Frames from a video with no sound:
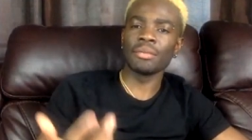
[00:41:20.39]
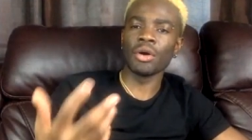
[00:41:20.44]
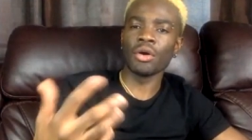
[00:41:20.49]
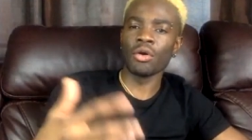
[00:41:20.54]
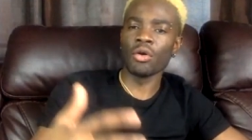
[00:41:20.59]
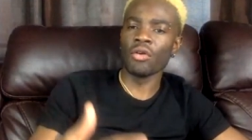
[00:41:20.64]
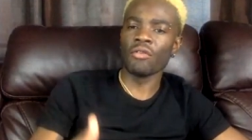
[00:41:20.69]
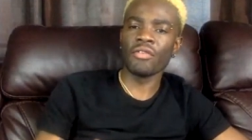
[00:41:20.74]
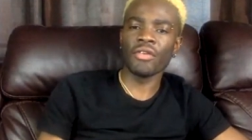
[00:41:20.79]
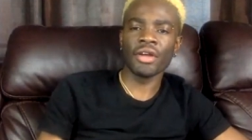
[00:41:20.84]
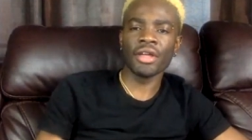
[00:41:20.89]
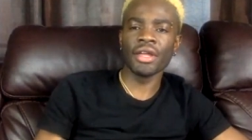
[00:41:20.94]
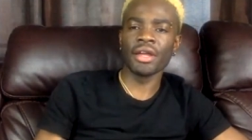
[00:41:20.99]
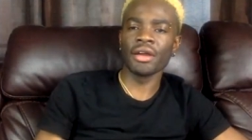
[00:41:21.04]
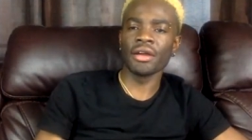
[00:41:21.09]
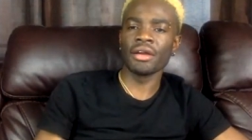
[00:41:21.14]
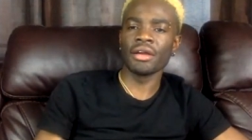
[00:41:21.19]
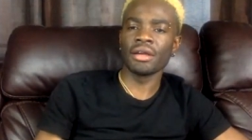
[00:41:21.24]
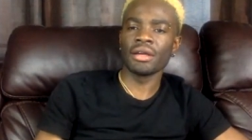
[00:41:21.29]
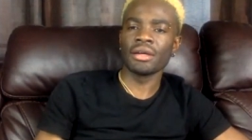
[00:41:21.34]
But over
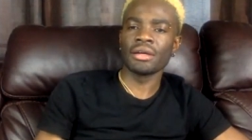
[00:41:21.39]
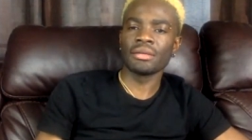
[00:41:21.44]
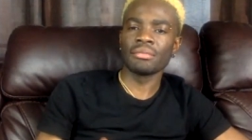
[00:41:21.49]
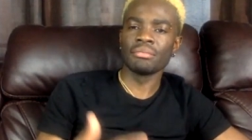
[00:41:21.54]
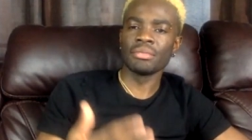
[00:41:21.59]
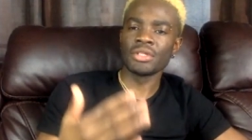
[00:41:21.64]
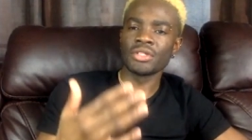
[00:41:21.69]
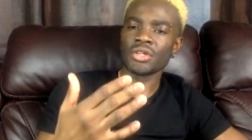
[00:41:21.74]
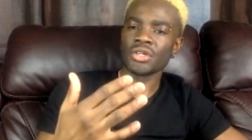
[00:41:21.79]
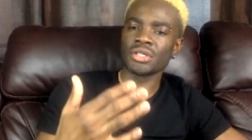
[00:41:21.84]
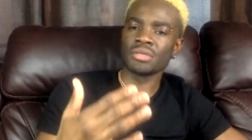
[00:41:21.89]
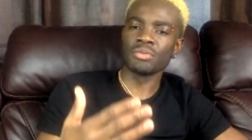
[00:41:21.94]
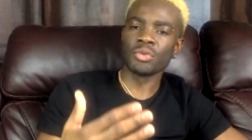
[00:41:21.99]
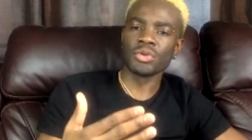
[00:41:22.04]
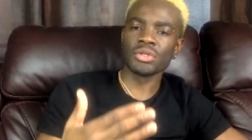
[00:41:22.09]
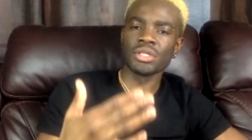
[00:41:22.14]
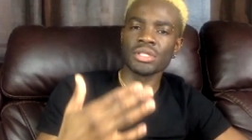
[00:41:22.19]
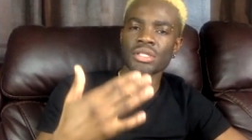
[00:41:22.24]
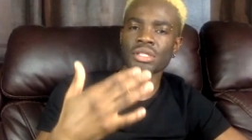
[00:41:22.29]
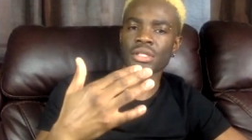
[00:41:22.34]
here, me just
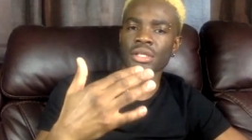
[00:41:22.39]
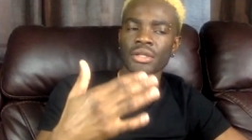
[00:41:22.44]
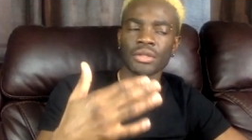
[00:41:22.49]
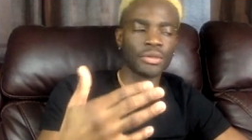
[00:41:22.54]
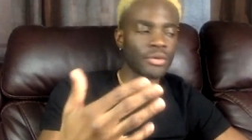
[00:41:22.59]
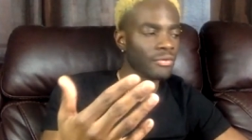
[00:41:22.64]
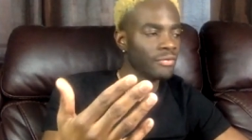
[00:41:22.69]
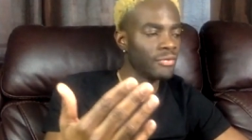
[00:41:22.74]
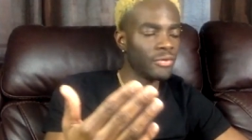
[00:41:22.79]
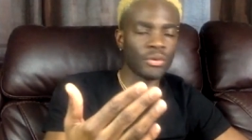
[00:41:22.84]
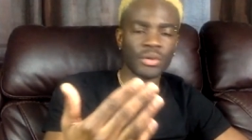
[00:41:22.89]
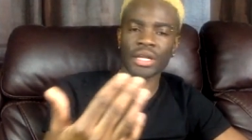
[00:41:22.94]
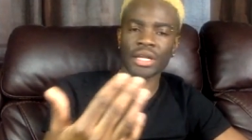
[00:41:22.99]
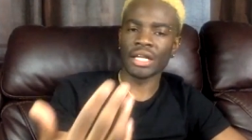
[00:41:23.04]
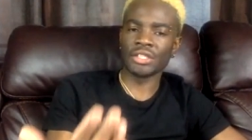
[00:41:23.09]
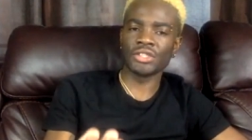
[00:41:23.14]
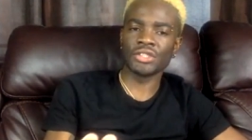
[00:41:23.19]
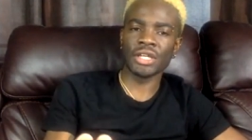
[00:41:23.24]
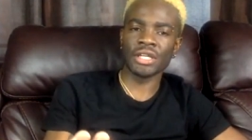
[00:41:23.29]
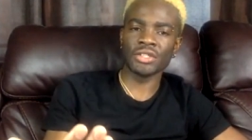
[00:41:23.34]
mostly stick to food
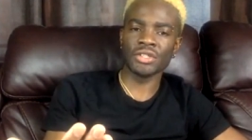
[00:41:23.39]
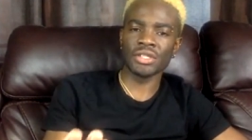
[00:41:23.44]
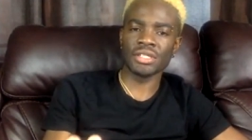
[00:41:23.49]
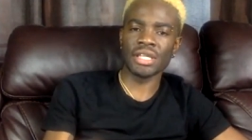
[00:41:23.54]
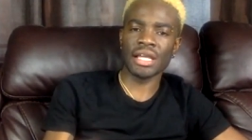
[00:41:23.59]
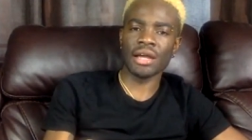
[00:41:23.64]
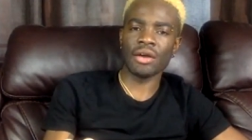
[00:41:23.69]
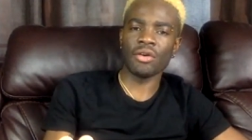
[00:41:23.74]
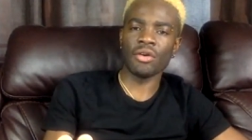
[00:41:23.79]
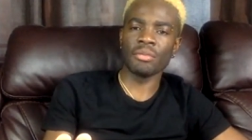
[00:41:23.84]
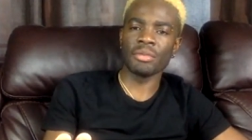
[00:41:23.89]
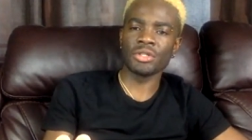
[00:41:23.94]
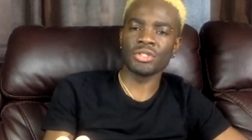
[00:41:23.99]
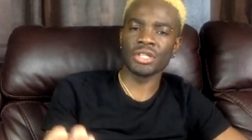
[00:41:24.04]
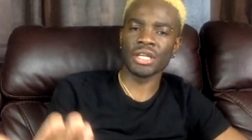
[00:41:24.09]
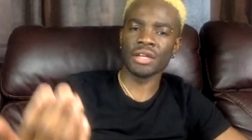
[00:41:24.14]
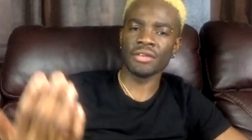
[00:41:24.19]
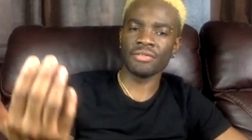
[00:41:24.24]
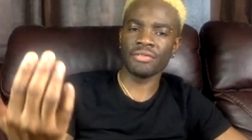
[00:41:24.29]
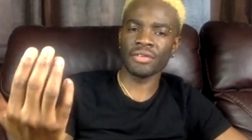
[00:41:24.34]
and try, just like how I
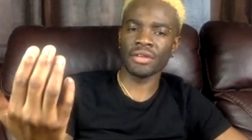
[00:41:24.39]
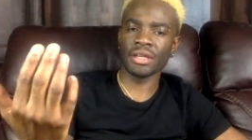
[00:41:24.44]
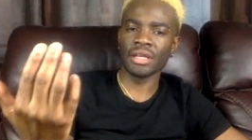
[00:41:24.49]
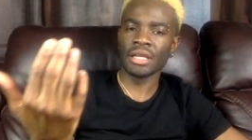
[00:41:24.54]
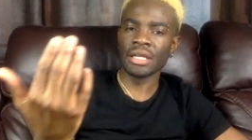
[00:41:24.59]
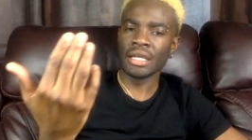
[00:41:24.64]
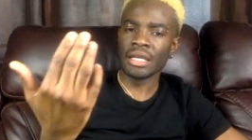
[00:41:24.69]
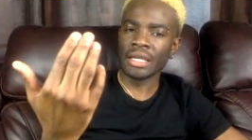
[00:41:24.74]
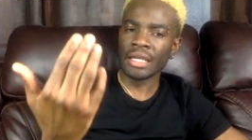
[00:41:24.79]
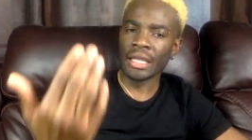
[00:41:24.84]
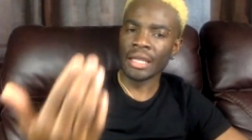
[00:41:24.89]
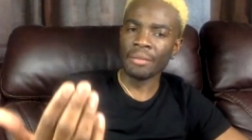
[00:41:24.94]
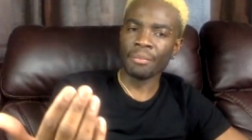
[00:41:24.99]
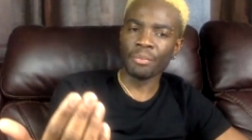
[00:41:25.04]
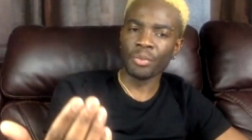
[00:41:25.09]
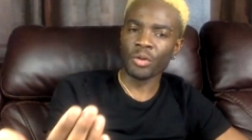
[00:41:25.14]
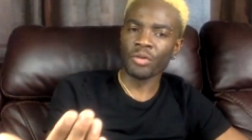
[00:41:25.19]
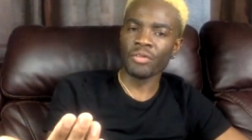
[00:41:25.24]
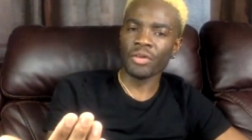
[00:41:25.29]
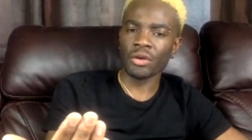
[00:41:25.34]
try to
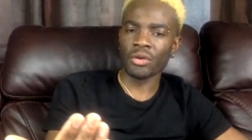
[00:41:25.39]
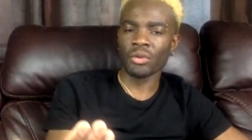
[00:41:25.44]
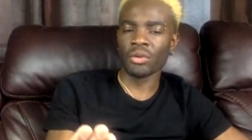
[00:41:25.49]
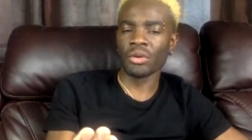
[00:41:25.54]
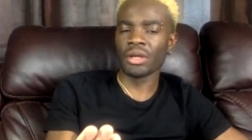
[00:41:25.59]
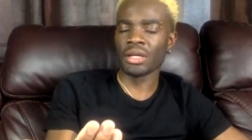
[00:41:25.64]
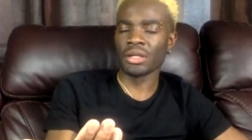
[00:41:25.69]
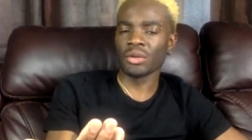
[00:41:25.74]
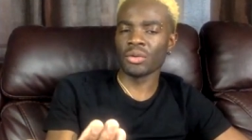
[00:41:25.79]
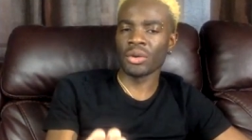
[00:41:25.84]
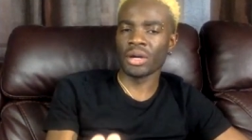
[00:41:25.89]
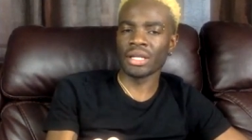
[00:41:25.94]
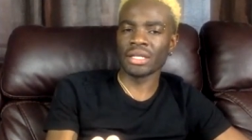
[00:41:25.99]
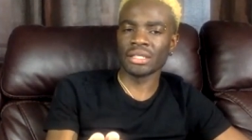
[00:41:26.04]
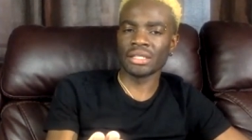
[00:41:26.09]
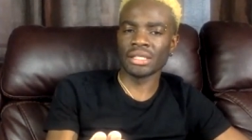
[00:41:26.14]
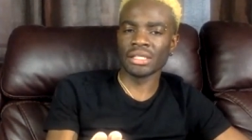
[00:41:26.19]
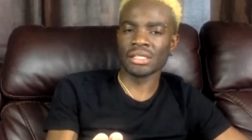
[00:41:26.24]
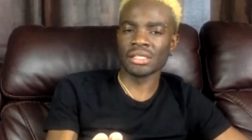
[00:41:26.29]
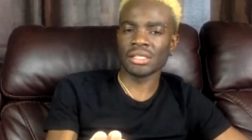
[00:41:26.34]
improve your cooking
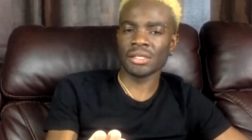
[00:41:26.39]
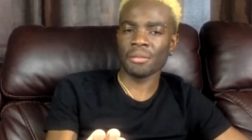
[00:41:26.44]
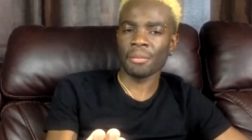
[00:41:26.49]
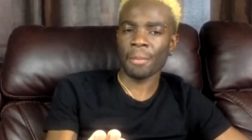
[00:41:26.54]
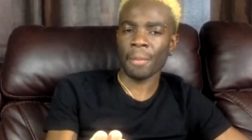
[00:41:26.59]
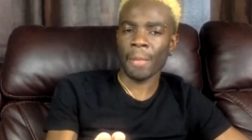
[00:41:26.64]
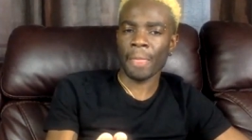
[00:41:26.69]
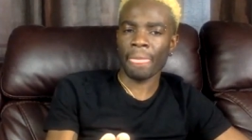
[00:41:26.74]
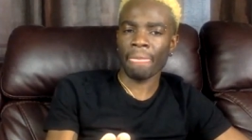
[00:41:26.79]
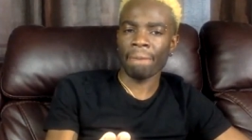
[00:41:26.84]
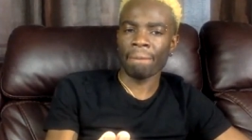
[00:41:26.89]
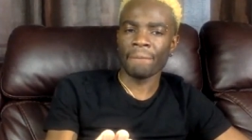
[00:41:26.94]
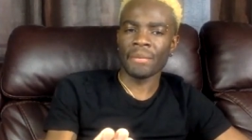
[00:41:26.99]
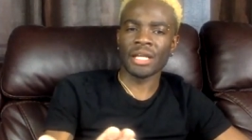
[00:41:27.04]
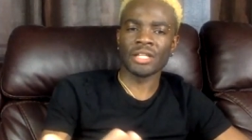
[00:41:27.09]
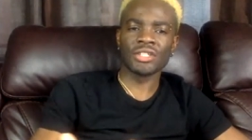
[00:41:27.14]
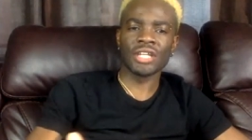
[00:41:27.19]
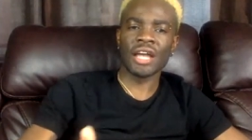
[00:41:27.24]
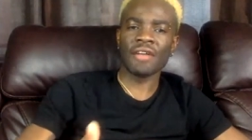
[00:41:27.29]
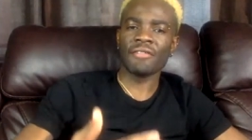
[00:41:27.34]
qualities,
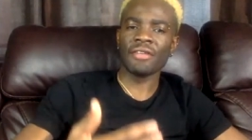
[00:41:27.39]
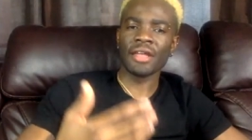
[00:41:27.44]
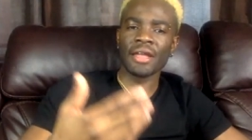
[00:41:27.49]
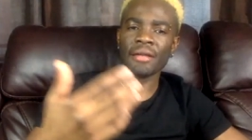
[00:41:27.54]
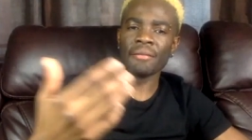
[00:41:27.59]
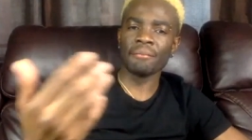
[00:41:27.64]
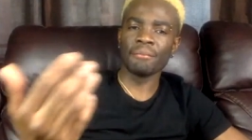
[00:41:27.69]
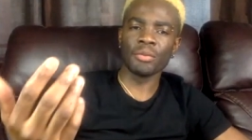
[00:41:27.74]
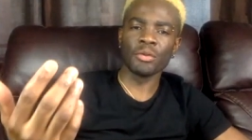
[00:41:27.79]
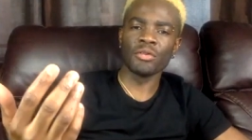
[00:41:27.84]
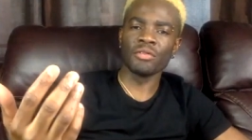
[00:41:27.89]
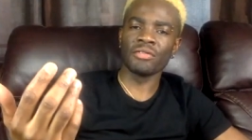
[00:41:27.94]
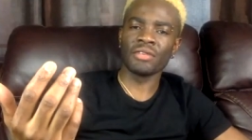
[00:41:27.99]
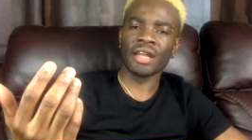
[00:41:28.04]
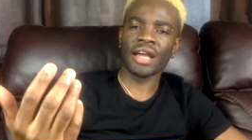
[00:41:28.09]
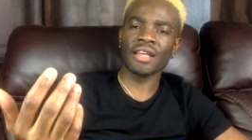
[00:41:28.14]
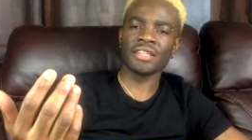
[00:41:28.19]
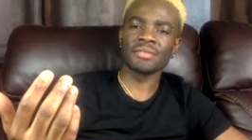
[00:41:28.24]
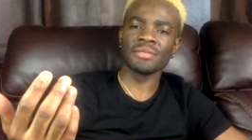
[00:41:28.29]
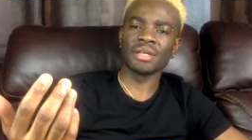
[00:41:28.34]
me I try to improve
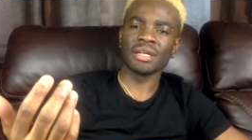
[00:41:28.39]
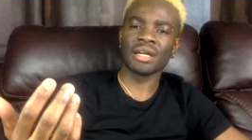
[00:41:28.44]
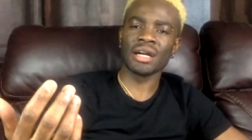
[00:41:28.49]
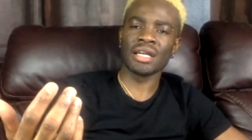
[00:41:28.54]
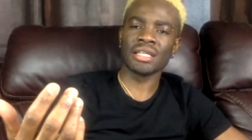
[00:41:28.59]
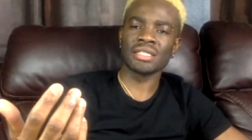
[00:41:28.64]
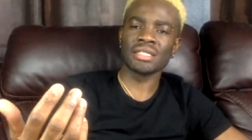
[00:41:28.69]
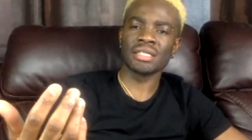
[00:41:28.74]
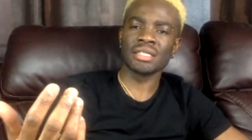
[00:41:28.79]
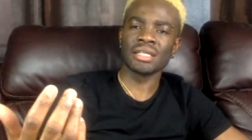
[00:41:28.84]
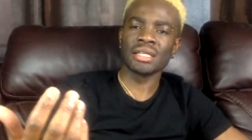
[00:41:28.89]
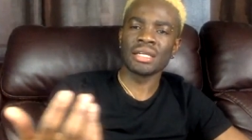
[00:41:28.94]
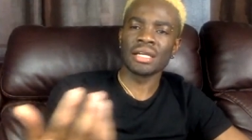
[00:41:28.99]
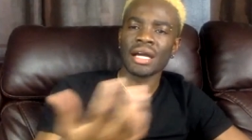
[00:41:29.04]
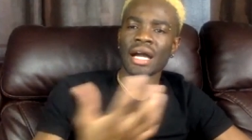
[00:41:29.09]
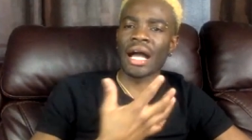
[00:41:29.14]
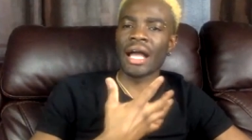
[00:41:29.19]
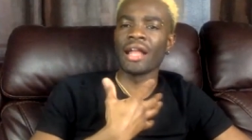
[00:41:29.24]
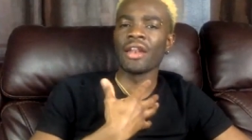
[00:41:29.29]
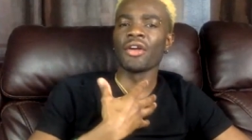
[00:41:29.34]
lives because
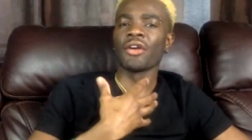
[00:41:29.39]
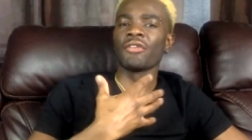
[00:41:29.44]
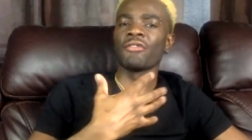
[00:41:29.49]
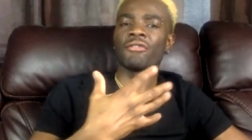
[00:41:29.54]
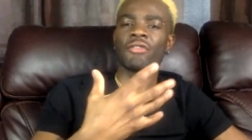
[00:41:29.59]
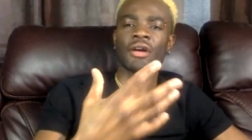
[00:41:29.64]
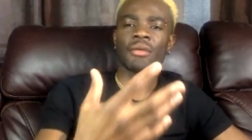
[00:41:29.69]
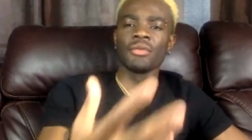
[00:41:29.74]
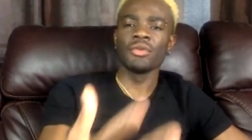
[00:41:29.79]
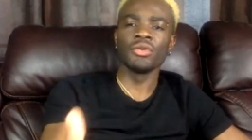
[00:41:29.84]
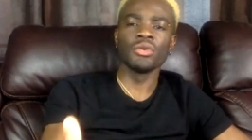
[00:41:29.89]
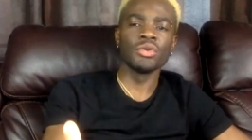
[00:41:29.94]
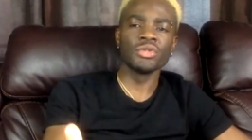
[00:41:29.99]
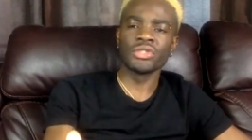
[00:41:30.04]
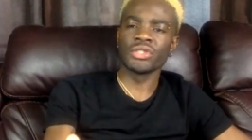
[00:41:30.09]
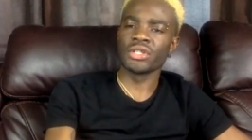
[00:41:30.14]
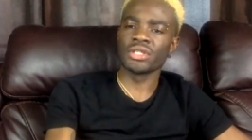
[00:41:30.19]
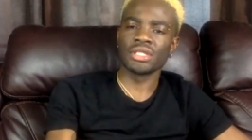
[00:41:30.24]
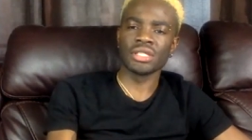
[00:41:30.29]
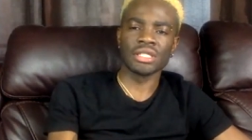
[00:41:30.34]
I learn from you
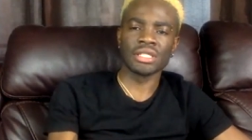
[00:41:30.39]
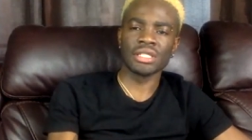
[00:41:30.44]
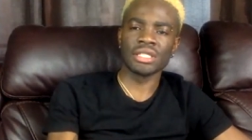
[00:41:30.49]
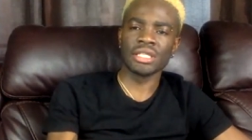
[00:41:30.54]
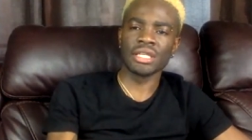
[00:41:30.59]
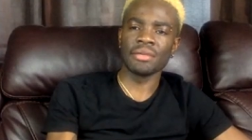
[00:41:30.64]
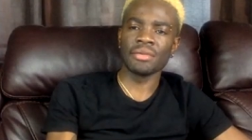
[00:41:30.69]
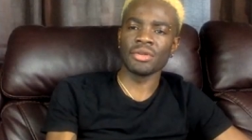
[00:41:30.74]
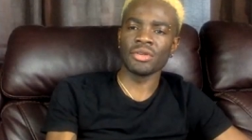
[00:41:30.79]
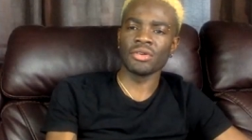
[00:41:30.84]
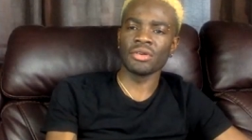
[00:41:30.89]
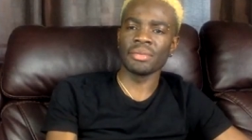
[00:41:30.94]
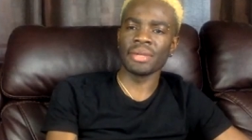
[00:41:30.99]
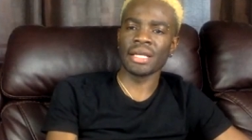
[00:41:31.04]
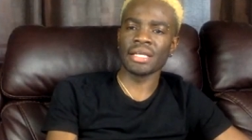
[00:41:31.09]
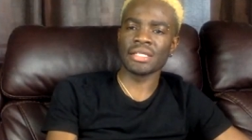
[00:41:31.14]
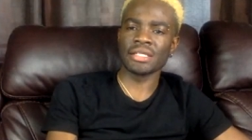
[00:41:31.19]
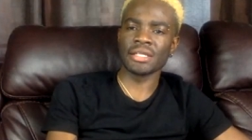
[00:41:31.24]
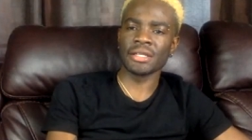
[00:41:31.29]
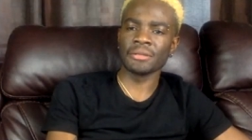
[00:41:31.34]
just the same. You know what
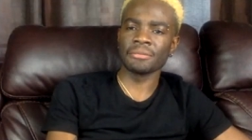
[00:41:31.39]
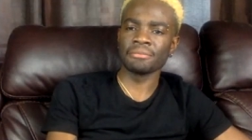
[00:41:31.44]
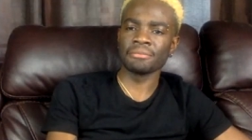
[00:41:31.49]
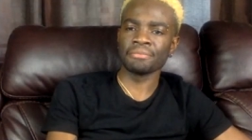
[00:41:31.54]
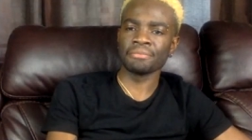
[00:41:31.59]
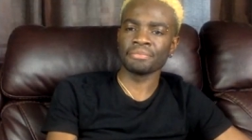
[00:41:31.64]
I say?